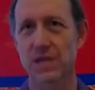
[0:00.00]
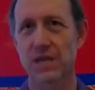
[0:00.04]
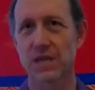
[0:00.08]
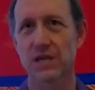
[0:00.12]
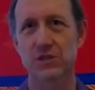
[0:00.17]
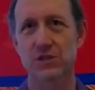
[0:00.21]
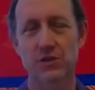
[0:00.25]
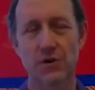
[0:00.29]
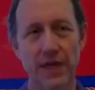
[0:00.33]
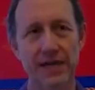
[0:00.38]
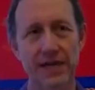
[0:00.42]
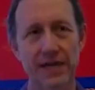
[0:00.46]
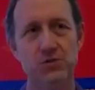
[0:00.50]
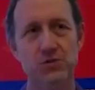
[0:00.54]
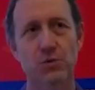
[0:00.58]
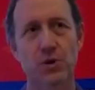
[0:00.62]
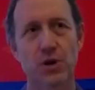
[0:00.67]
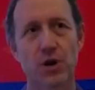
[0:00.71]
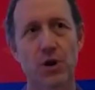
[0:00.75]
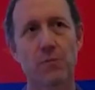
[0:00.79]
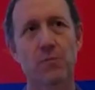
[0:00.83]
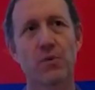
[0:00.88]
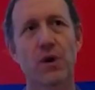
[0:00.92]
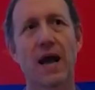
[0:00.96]
So that's what
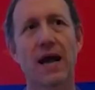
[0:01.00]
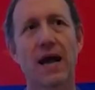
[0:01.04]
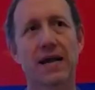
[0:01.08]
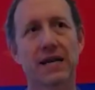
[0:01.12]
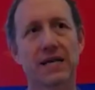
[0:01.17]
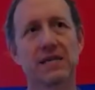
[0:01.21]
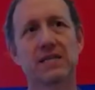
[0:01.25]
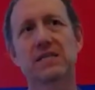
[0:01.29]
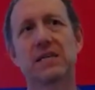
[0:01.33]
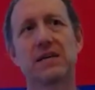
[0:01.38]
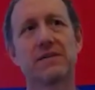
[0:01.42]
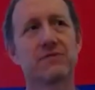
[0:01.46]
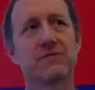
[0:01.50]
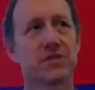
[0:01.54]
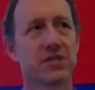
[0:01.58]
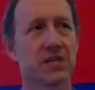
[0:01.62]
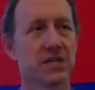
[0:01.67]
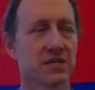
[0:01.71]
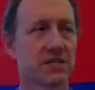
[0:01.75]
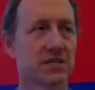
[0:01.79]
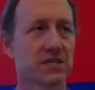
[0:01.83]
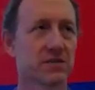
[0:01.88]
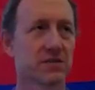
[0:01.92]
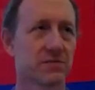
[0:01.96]
our practice gives
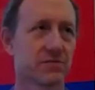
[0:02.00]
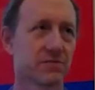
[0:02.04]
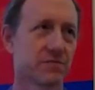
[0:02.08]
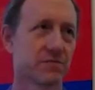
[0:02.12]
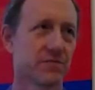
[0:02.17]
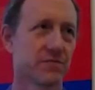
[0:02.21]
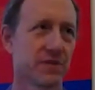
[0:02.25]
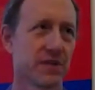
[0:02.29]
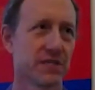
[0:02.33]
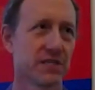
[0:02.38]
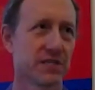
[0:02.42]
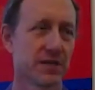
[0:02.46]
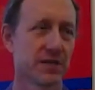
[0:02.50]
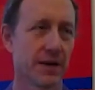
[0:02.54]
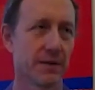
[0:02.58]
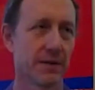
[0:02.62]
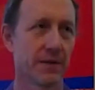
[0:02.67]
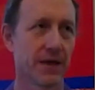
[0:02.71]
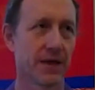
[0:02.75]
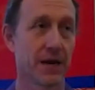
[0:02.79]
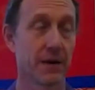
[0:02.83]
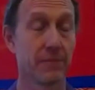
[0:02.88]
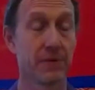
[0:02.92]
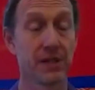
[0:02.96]
us, is that,
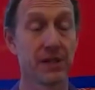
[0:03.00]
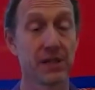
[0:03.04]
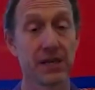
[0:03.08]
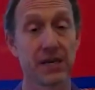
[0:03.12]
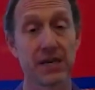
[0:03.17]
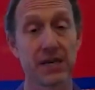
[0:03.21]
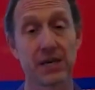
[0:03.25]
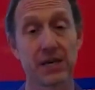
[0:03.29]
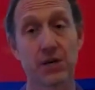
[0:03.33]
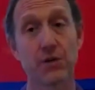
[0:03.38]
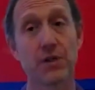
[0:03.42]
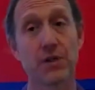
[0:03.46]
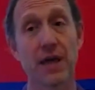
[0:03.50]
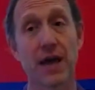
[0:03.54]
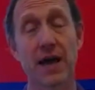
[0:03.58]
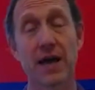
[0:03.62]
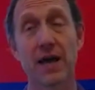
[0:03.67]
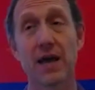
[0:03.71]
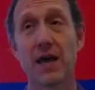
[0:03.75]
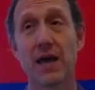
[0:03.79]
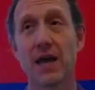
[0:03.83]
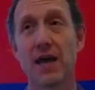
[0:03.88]
that ability to do that